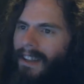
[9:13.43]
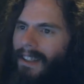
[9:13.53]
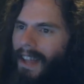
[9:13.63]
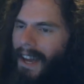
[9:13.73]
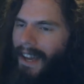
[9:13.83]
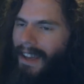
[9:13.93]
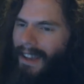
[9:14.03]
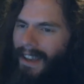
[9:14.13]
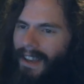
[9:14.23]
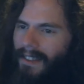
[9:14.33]
like
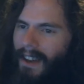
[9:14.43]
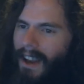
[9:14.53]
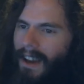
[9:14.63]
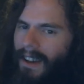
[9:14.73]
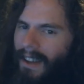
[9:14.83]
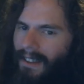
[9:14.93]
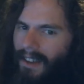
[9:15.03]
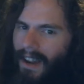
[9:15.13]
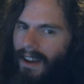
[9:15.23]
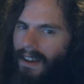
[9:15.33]
he's gotta he's
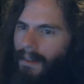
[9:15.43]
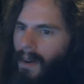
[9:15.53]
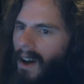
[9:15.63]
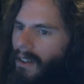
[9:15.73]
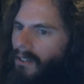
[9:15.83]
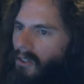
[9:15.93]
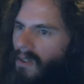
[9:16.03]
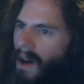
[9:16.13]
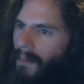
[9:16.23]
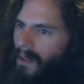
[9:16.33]
gotta posture
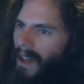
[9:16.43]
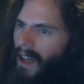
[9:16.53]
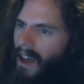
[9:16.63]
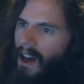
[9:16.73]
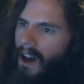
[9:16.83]
up, like,